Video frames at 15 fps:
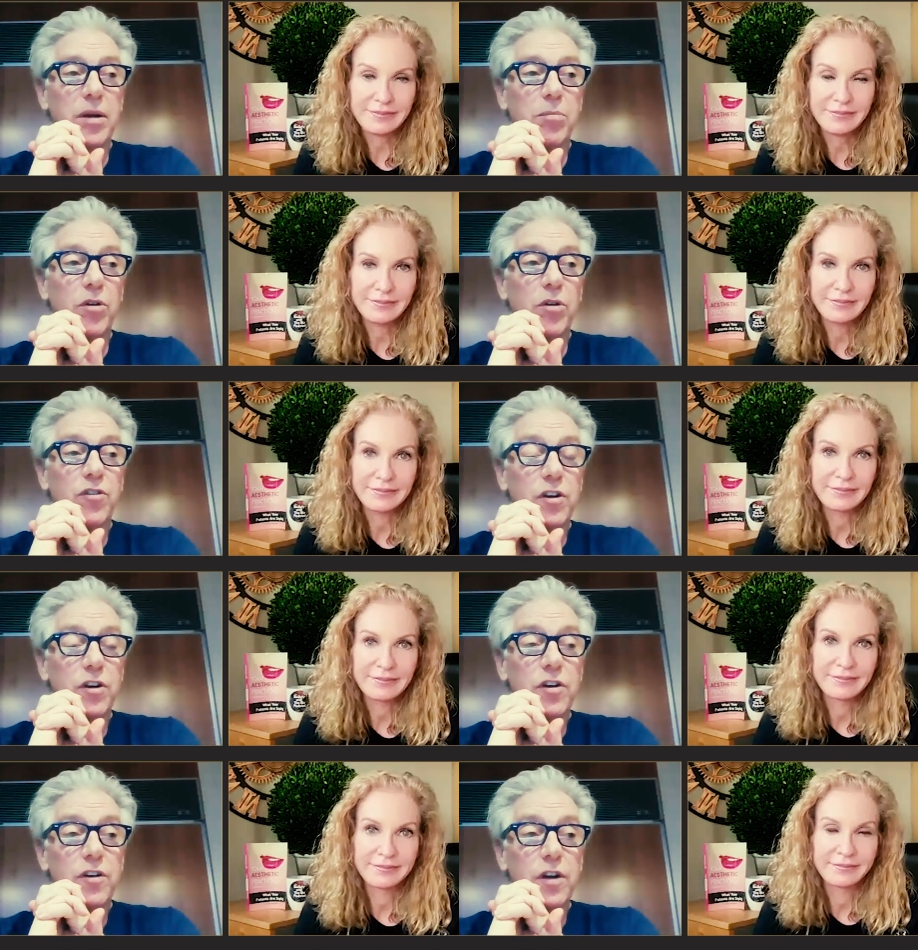
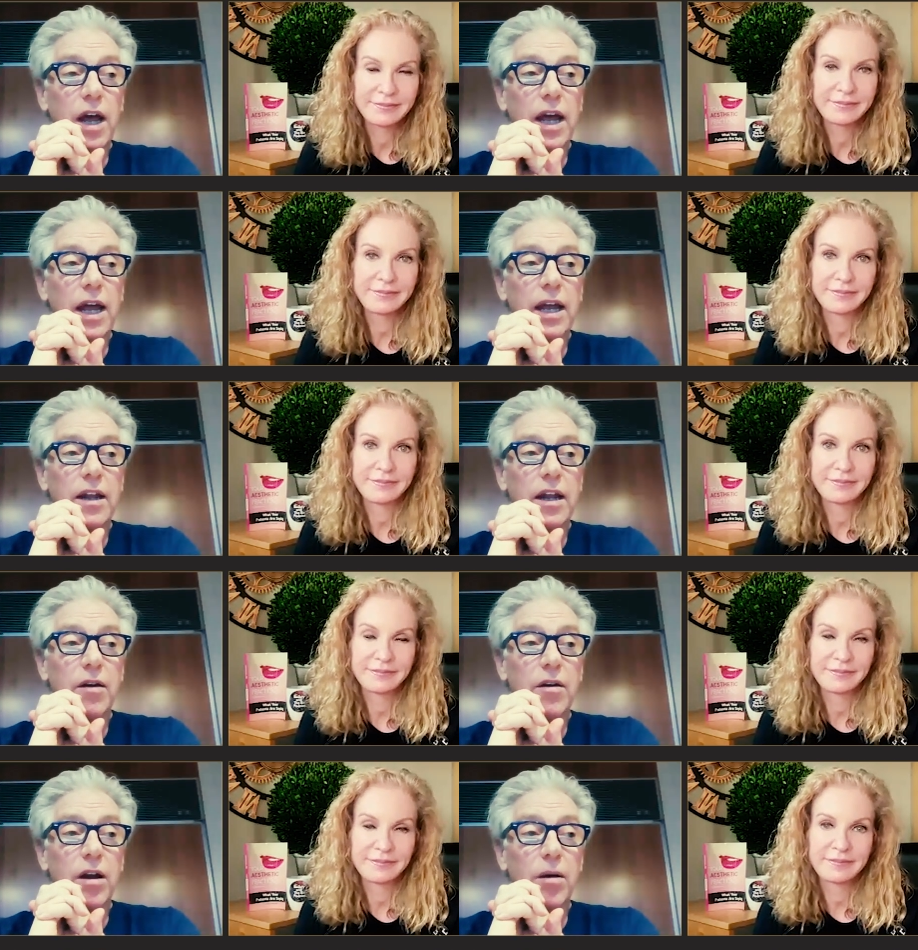Speaker 1: people.
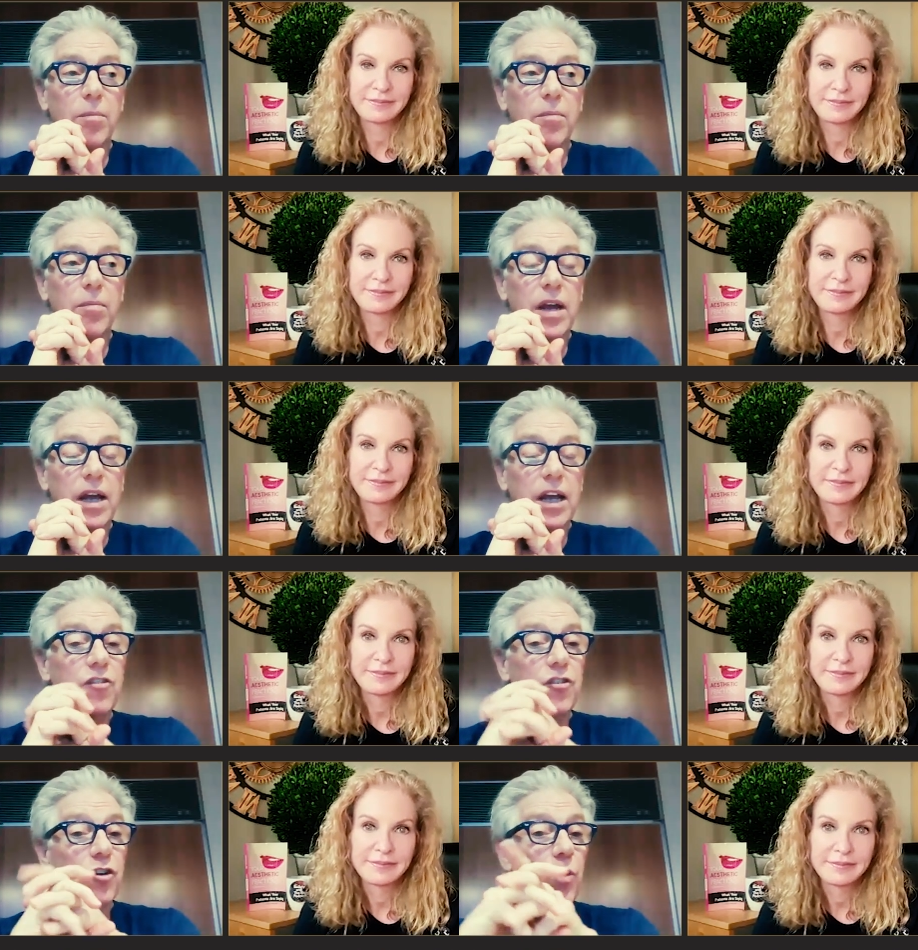And then
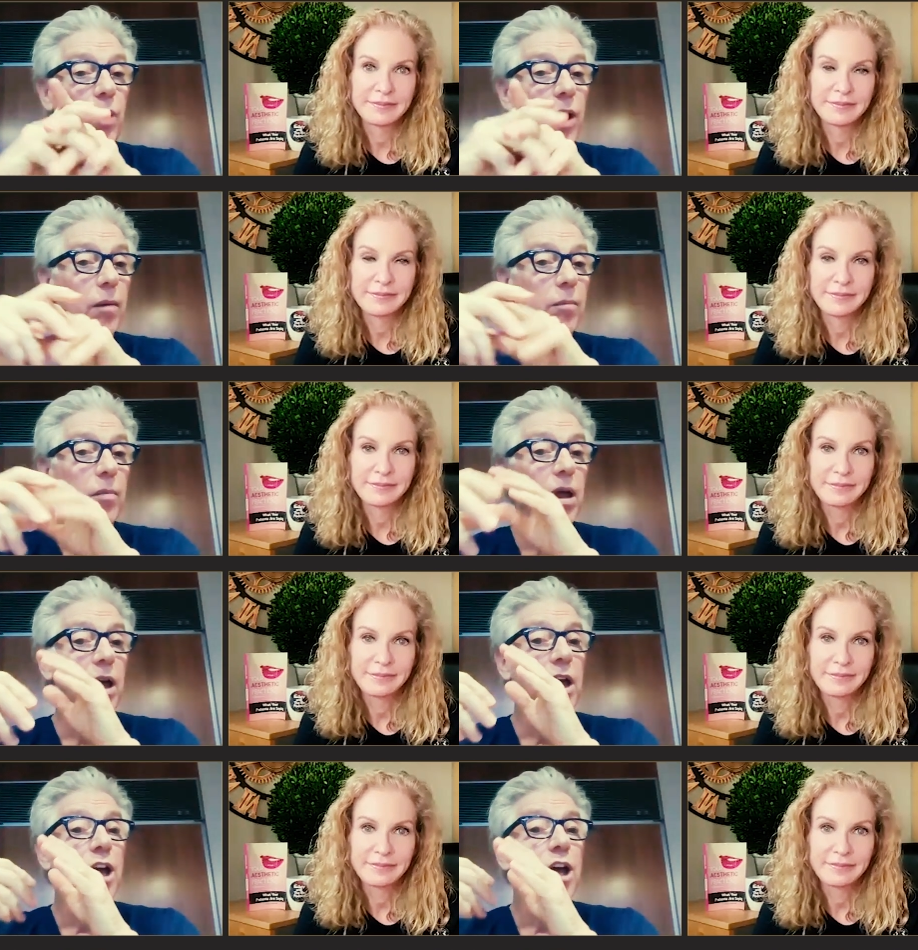
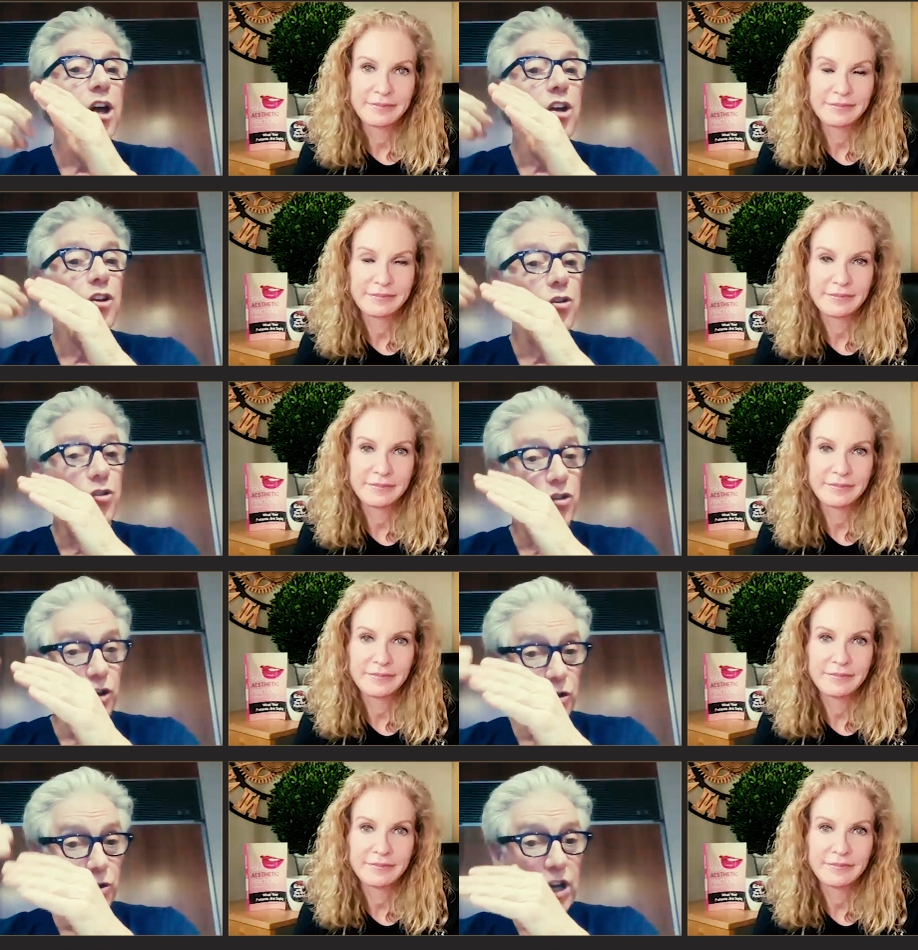Instagram, you
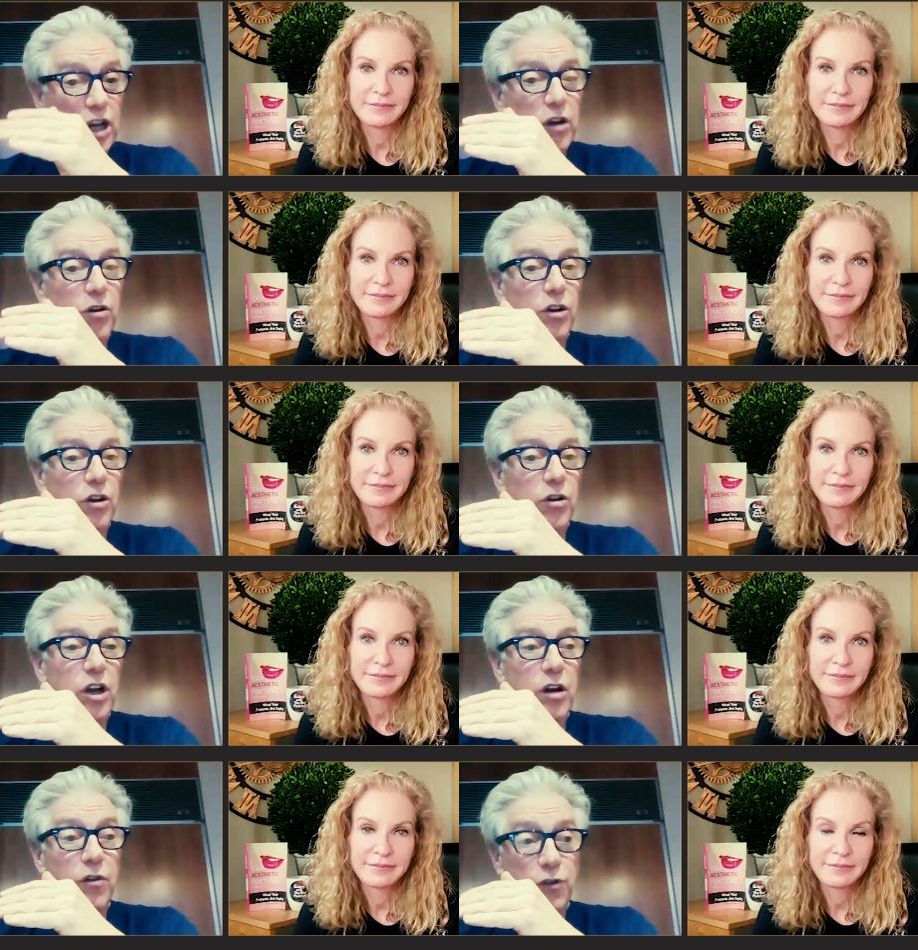get
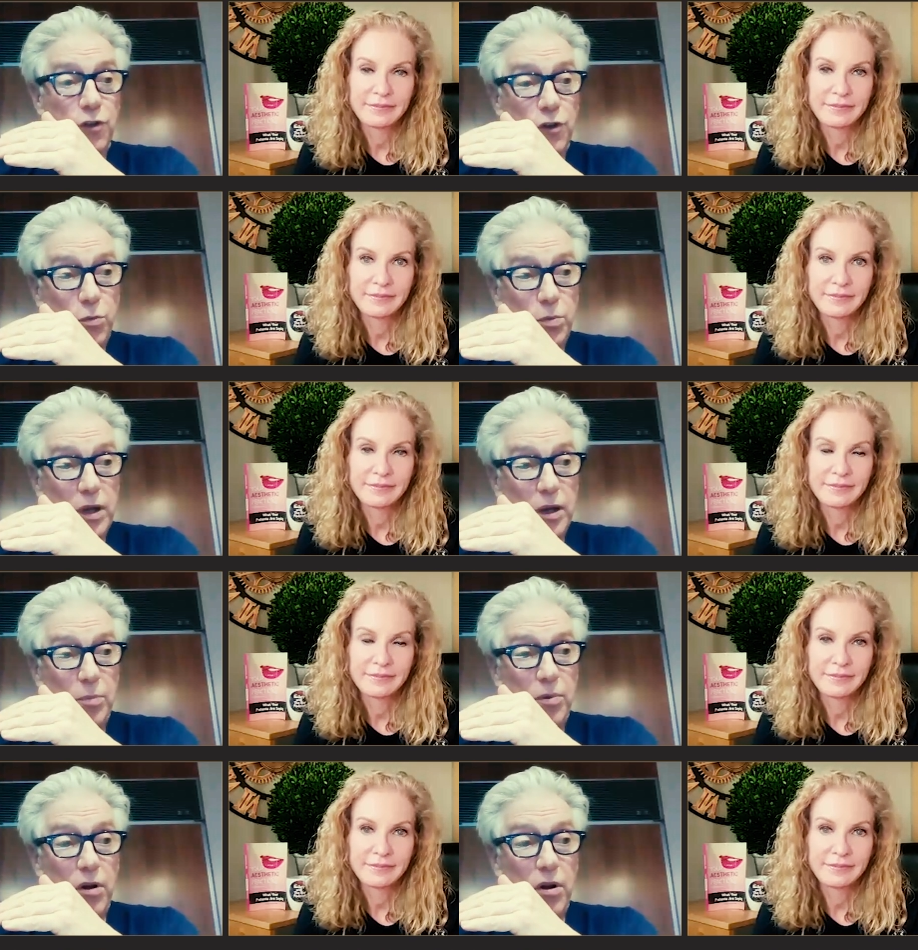a few
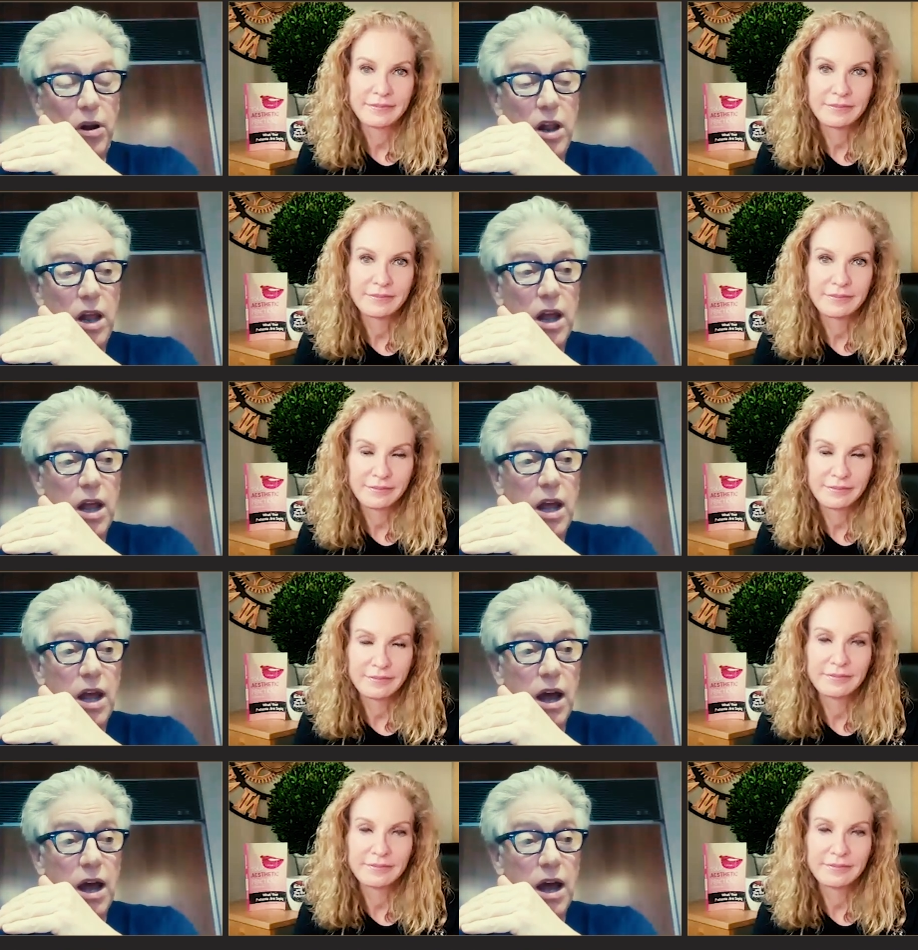people.